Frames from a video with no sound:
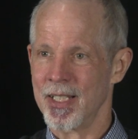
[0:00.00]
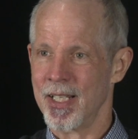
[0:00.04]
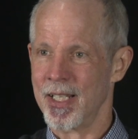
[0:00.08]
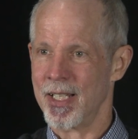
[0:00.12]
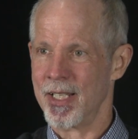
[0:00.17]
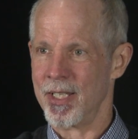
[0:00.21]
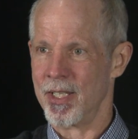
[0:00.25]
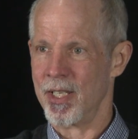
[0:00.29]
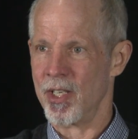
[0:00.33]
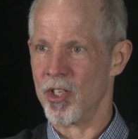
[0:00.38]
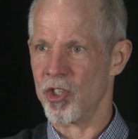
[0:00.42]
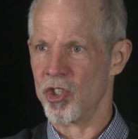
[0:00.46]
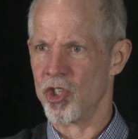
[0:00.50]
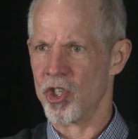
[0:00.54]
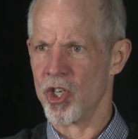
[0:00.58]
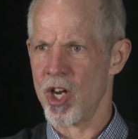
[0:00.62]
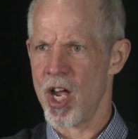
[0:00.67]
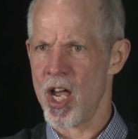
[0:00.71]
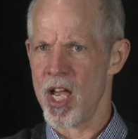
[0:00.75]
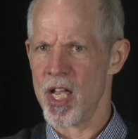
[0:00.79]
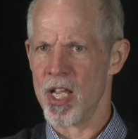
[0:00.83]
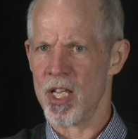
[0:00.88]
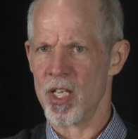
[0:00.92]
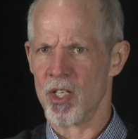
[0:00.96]
And the
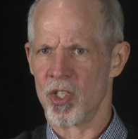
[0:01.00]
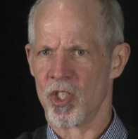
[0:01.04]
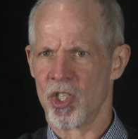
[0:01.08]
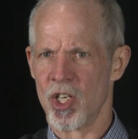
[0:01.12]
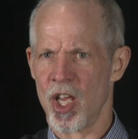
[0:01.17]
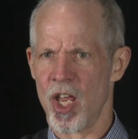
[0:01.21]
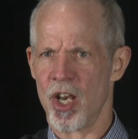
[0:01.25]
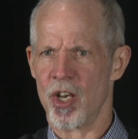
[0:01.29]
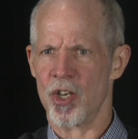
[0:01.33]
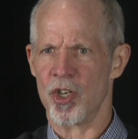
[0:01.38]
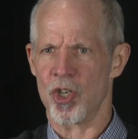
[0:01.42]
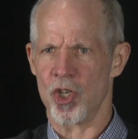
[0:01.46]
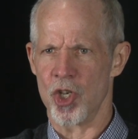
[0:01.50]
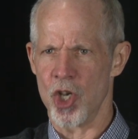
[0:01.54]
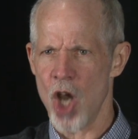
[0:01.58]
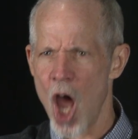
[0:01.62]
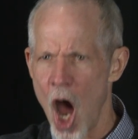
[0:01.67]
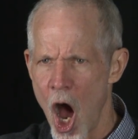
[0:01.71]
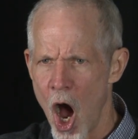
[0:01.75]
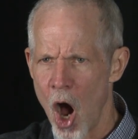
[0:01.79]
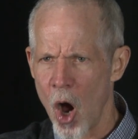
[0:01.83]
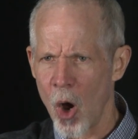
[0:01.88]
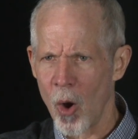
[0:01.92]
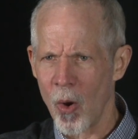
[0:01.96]
giant said,
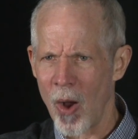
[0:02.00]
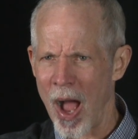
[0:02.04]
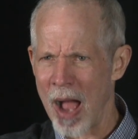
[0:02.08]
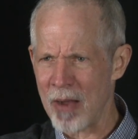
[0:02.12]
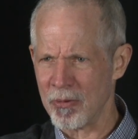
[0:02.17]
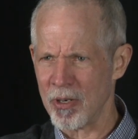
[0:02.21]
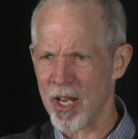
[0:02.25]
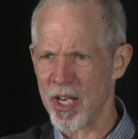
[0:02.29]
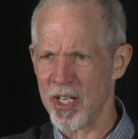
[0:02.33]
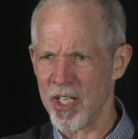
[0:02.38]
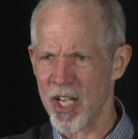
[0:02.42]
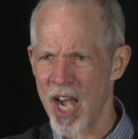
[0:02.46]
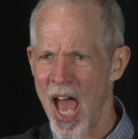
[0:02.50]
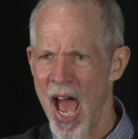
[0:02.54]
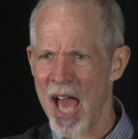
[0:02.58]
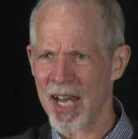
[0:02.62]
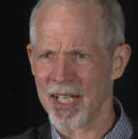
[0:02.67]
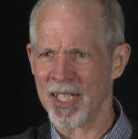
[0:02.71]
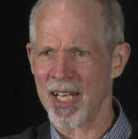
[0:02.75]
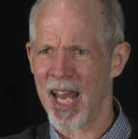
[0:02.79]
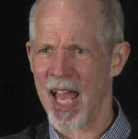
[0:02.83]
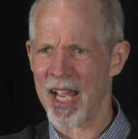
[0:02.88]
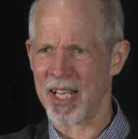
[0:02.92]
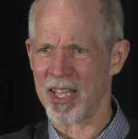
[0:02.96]
No, I would
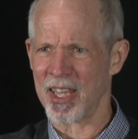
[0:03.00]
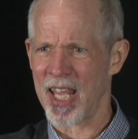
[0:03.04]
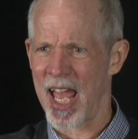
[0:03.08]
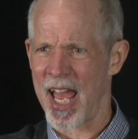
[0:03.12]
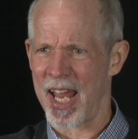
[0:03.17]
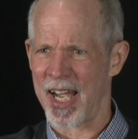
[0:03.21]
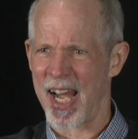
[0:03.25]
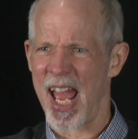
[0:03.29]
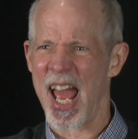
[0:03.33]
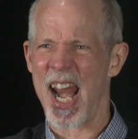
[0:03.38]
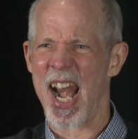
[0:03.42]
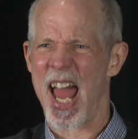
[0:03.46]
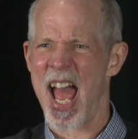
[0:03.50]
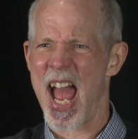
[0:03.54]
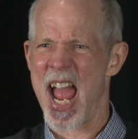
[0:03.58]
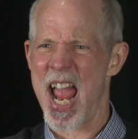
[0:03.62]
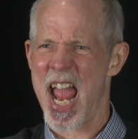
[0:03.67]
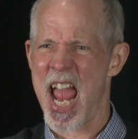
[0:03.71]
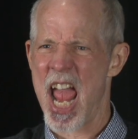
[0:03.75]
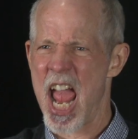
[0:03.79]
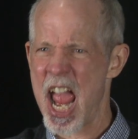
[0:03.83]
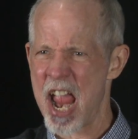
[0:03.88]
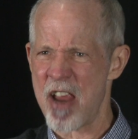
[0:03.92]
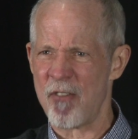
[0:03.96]
not like that. And I
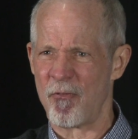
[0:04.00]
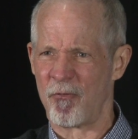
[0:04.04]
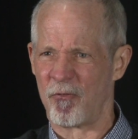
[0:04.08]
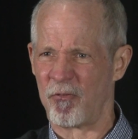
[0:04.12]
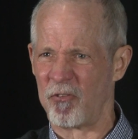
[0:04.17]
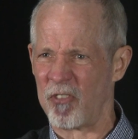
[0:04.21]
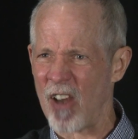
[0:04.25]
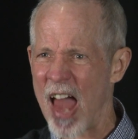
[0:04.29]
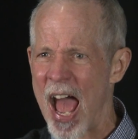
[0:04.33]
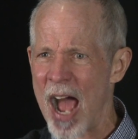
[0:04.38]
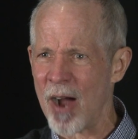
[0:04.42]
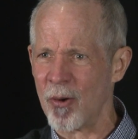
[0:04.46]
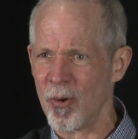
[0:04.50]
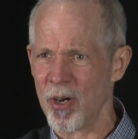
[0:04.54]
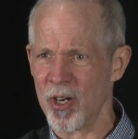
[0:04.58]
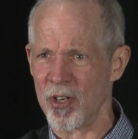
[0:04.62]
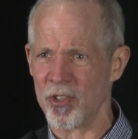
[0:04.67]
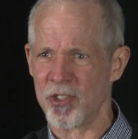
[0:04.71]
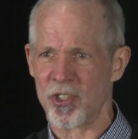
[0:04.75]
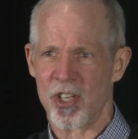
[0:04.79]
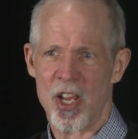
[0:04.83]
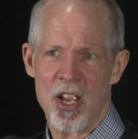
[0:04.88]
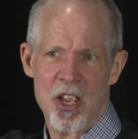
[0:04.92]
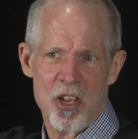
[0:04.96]
hate
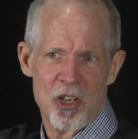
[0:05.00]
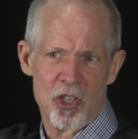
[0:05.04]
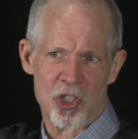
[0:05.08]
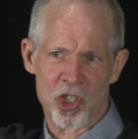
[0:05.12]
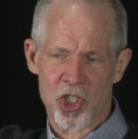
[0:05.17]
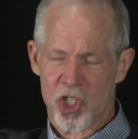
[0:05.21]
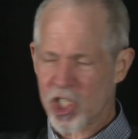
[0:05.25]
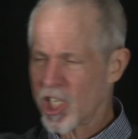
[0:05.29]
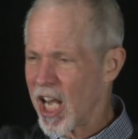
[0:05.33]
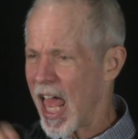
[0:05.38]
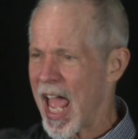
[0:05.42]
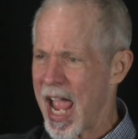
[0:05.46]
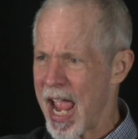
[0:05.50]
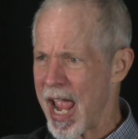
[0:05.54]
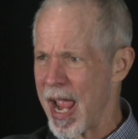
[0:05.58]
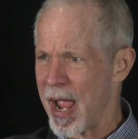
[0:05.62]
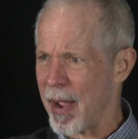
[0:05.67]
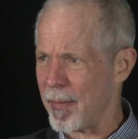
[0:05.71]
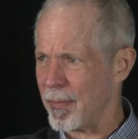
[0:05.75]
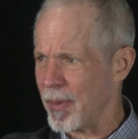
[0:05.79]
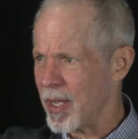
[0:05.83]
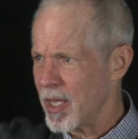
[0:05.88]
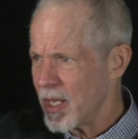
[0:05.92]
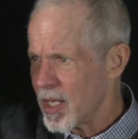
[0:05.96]
flowers.
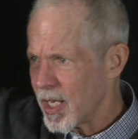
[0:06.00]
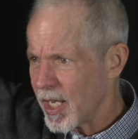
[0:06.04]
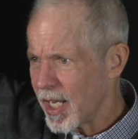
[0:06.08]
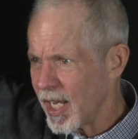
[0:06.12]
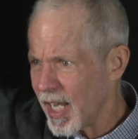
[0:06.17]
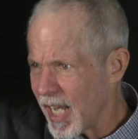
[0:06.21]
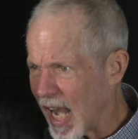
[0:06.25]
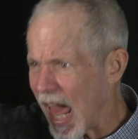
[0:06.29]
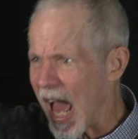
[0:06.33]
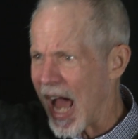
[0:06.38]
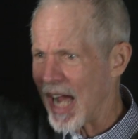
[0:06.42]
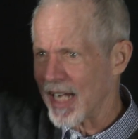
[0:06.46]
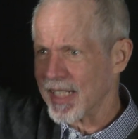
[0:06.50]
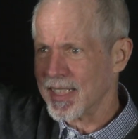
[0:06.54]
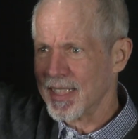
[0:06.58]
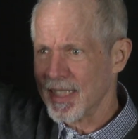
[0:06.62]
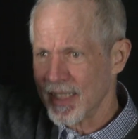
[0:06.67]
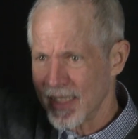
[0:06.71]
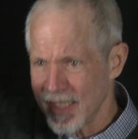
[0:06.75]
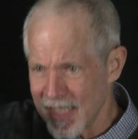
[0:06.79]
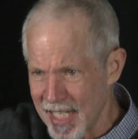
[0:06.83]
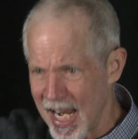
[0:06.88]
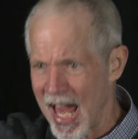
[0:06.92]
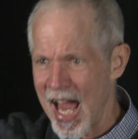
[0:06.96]
Slam! Lock,
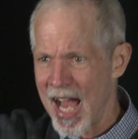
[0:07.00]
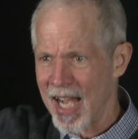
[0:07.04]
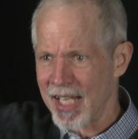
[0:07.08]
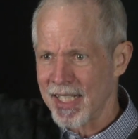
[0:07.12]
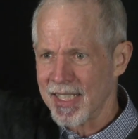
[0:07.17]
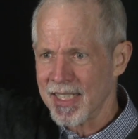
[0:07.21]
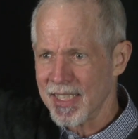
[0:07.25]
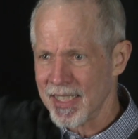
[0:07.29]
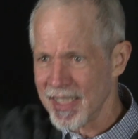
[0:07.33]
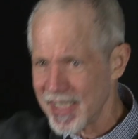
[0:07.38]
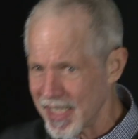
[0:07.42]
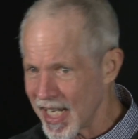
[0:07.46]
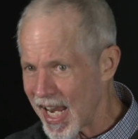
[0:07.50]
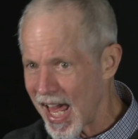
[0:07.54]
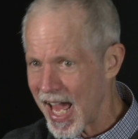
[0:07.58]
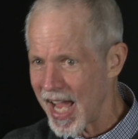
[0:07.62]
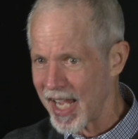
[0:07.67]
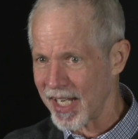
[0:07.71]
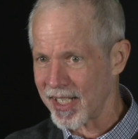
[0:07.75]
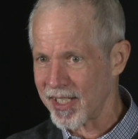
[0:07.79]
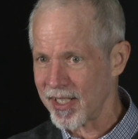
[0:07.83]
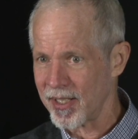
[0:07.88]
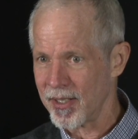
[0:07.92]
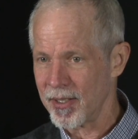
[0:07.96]
lock,
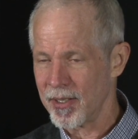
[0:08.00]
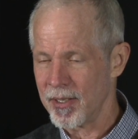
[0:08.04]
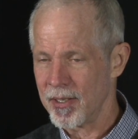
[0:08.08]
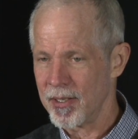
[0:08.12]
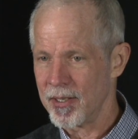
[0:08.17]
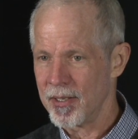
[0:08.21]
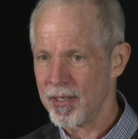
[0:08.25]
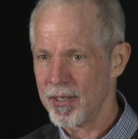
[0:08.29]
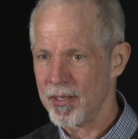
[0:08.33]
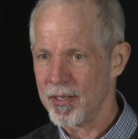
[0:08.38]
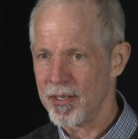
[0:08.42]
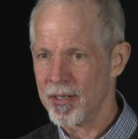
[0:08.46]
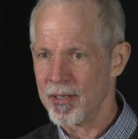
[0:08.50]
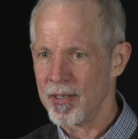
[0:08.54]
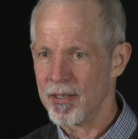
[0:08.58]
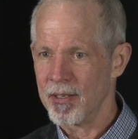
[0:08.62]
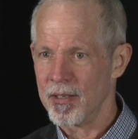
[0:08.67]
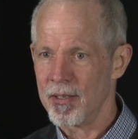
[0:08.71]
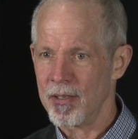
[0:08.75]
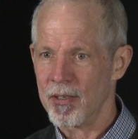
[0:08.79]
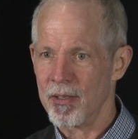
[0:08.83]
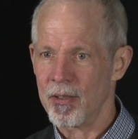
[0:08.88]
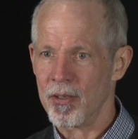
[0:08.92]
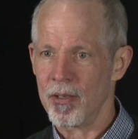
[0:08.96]
lock.
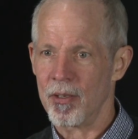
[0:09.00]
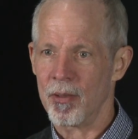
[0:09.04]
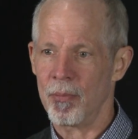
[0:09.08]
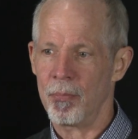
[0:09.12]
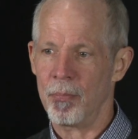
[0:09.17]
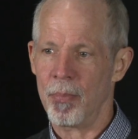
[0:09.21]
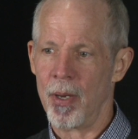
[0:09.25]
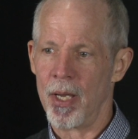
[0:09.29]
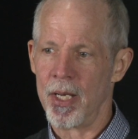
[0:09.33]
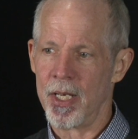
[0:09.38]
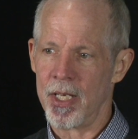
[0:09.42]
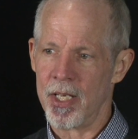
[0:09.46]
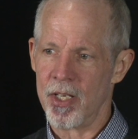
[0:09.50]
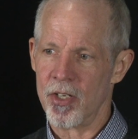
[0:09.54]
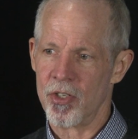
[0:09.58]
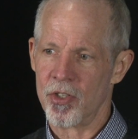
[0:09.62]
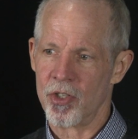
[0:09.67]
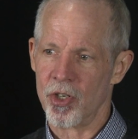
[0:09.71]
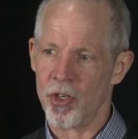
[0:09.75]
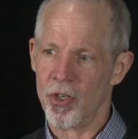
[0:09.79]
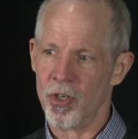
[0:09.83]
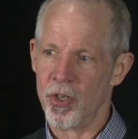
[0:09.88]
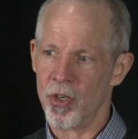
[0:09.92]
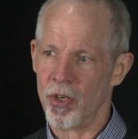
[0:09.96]
The bunny
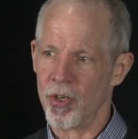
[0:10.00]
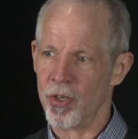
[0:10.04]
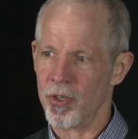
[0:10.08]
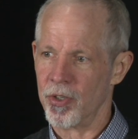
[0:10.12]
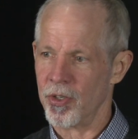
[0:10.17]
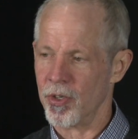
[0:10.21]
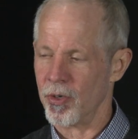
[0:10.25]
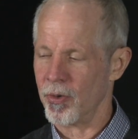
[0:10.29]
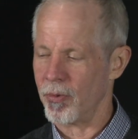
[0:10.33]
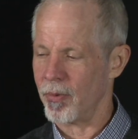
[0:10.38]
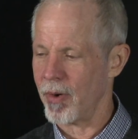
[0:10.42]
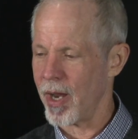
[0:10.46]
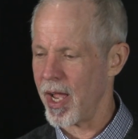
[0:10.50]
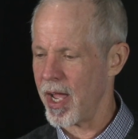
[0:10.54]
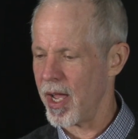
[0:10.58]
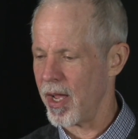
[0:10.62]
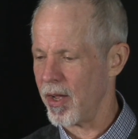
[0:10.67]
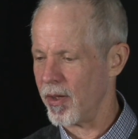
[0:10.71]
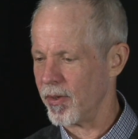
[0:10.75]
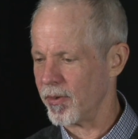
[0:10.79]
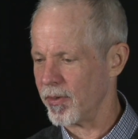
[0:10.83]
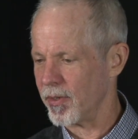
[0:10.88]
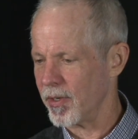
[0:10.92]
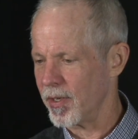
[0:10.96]
turned
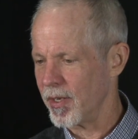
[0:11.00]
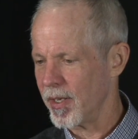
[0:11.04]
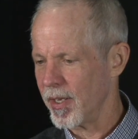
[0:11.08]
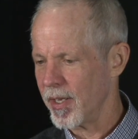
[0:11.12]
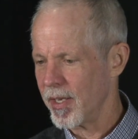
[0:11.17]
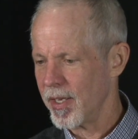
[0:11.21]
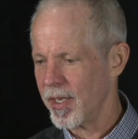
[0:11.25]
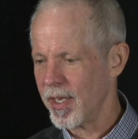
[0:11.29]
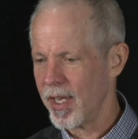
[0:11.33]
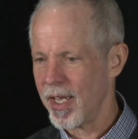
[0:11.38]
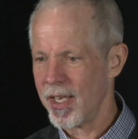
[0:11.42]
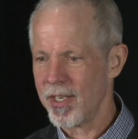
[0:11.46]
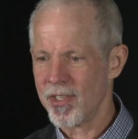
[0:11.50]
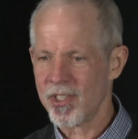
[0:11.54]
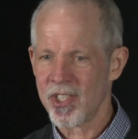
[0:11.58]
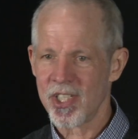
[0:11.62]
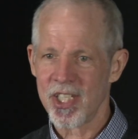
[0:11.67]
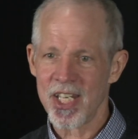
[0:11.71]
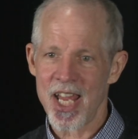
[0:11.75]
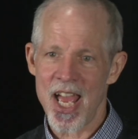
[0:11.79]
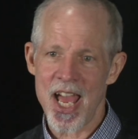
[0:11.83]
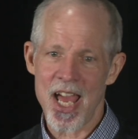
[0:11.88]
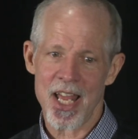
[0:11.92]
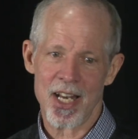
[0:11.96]
around and
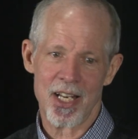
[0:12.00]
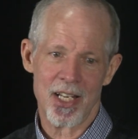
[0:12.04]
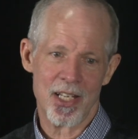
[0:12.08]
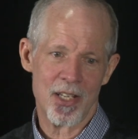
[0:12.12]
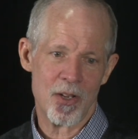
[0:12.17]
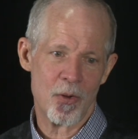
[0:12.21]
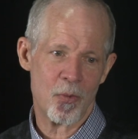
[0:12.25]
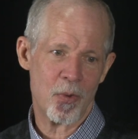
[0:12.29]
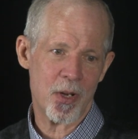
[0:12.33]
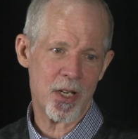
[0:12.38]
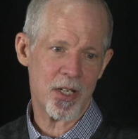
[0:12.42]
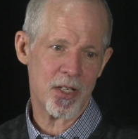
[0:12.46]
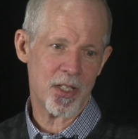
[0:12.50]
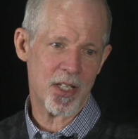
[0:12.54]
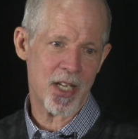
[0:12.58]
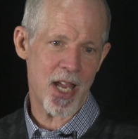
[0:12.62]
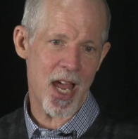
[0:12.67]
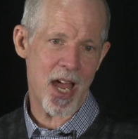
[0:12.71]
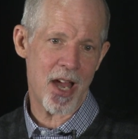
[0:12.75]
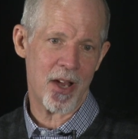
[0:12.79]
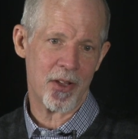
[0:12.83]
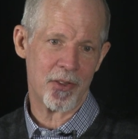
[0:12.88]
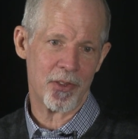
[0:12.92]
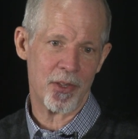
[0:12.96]
sadly went
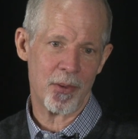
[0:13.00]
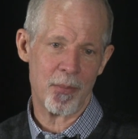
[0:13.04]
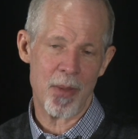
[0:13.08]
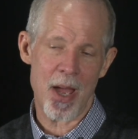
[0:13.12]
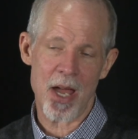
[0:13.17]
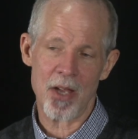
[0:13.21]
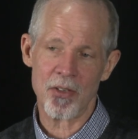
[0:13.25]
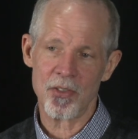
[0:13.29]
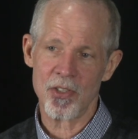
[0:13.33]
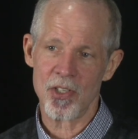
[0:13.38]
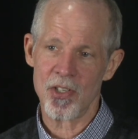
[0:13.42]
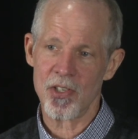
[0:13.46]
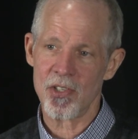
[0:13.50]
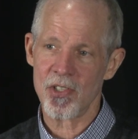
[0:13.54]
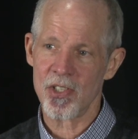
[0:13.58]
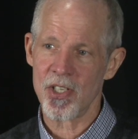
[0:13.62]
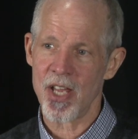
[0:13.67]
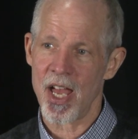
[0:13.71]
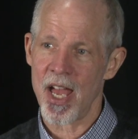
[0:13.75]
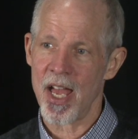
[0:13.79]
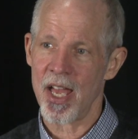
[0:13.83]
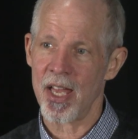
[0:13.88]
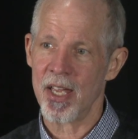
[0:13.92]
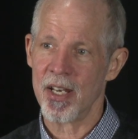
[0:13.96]
down the
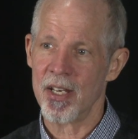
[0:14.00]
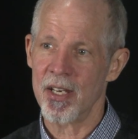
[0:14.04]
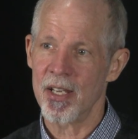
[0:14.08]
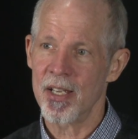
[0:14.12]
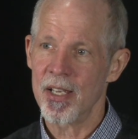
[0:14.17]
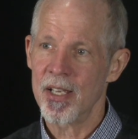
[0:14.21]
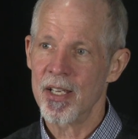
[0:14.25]
mountainside.